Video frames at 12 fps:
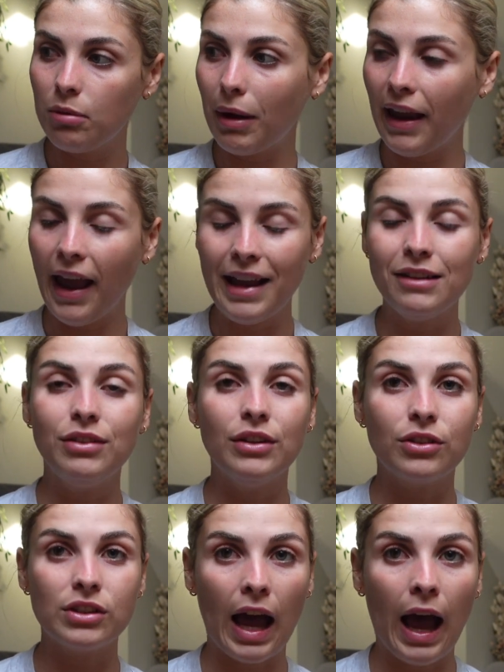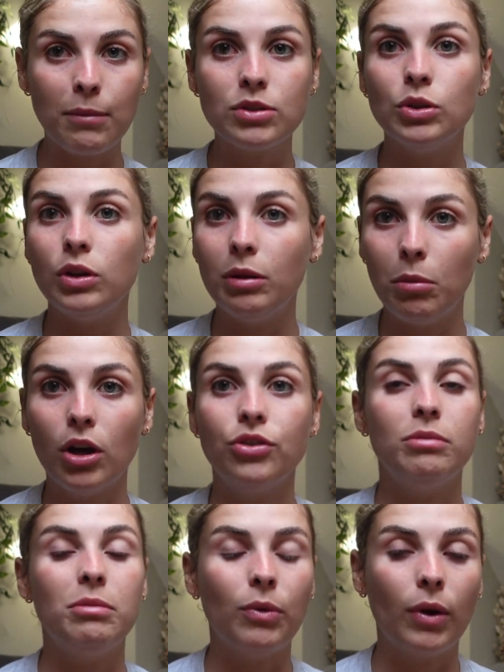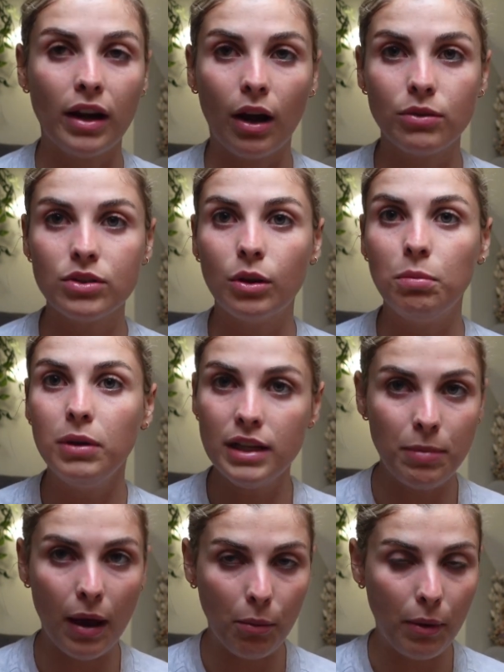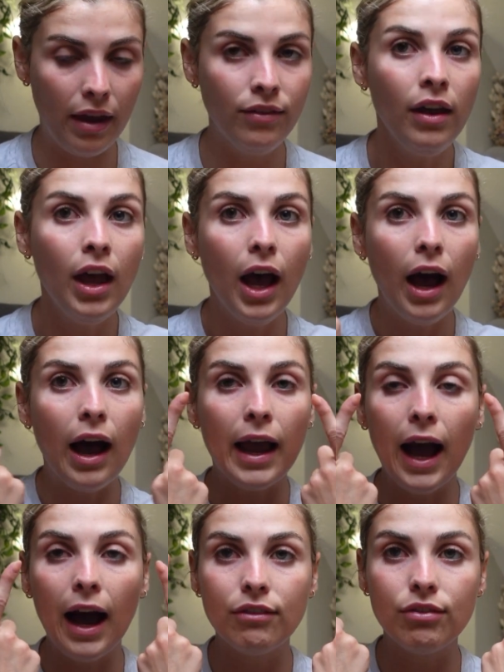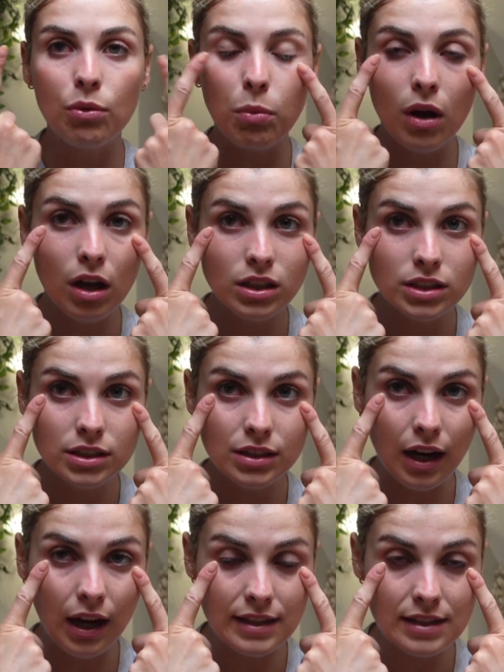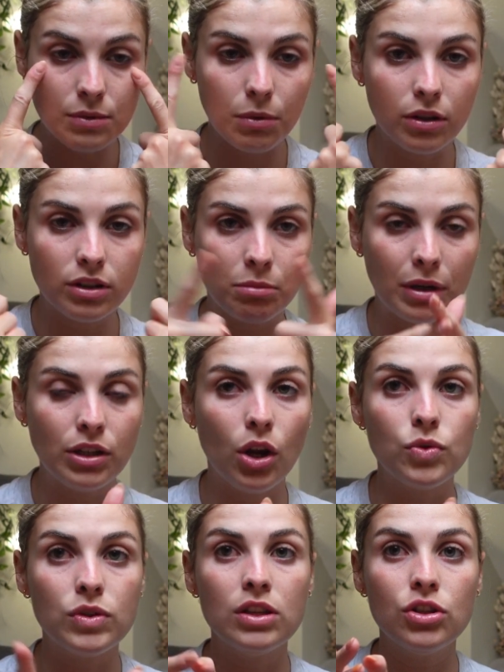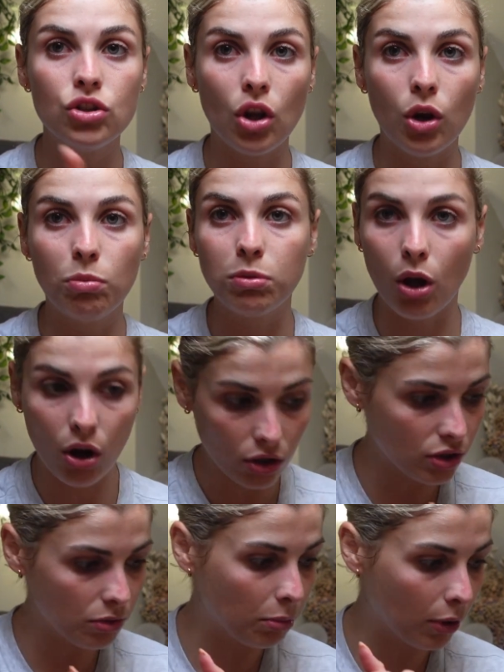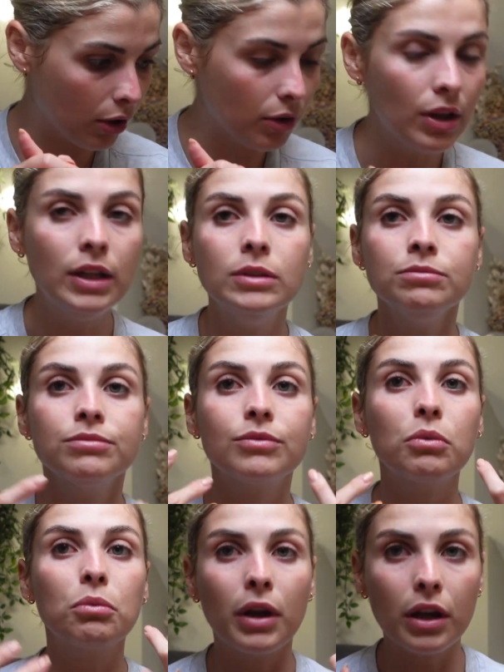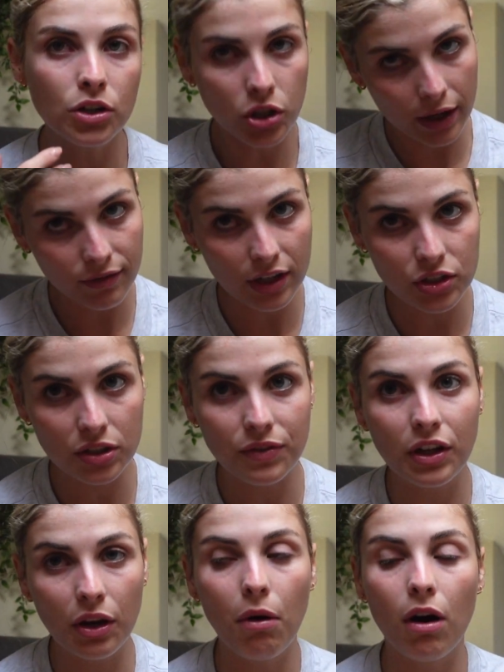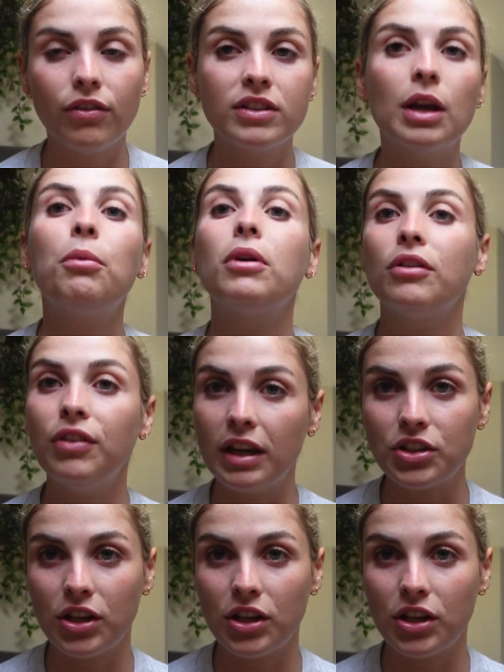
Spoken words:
my hay fever is absolutely murdering me right now, so please bear with. I have the worst eyes in the world and my nose is so blocked, but we're going to try and finish this video off because I want to finish